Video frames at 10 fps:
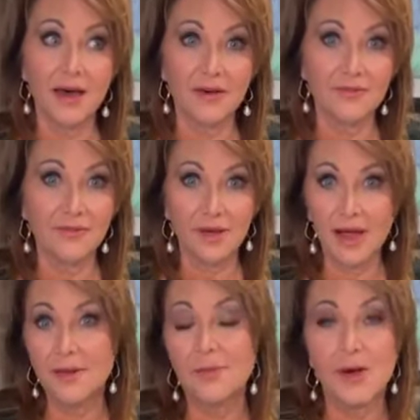of,
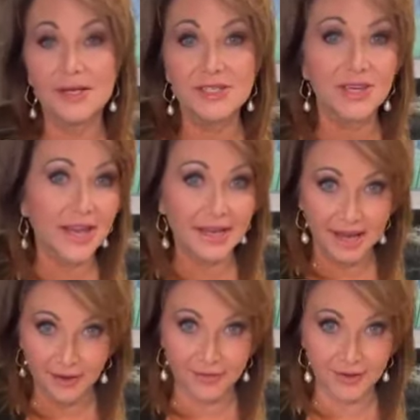I want to get
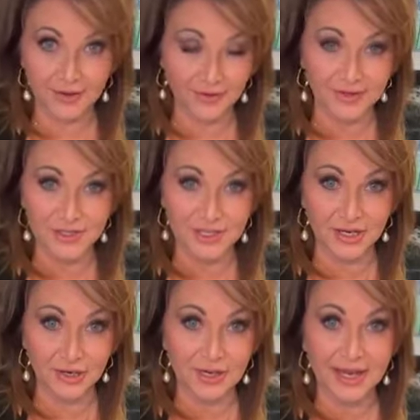healthier this
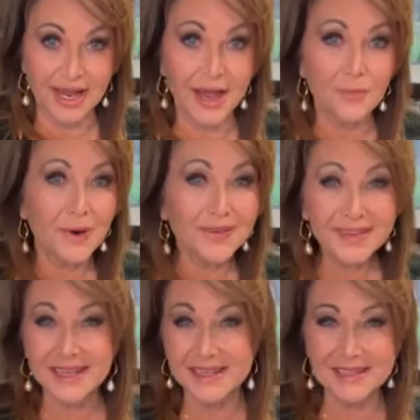year. And one
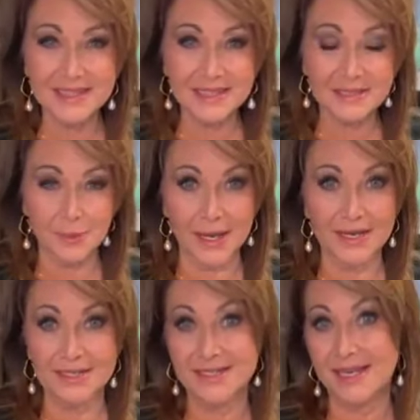of the easiest
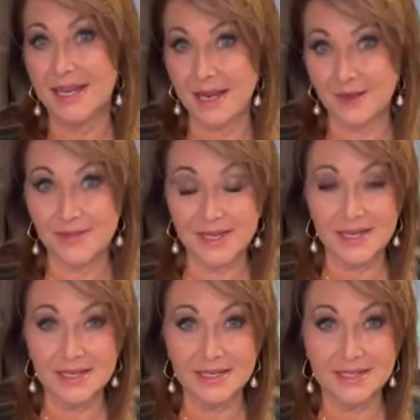ways to get healthy
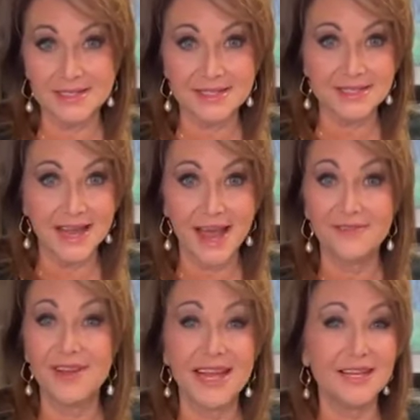is to
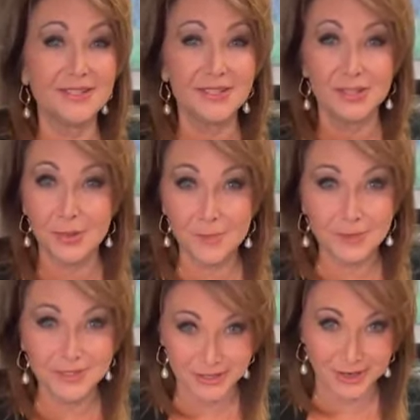have a
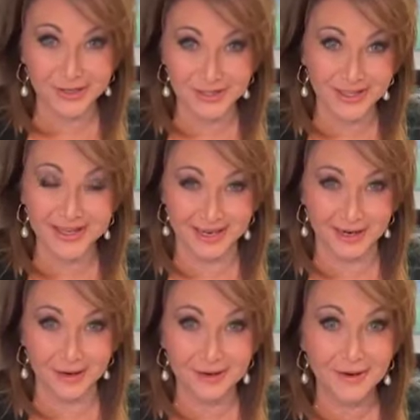super start to the
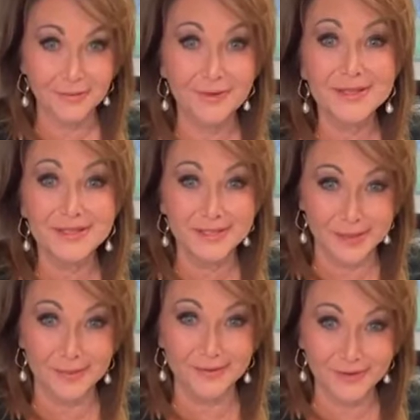year with
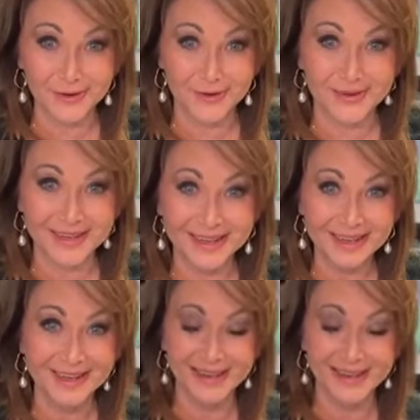superfood.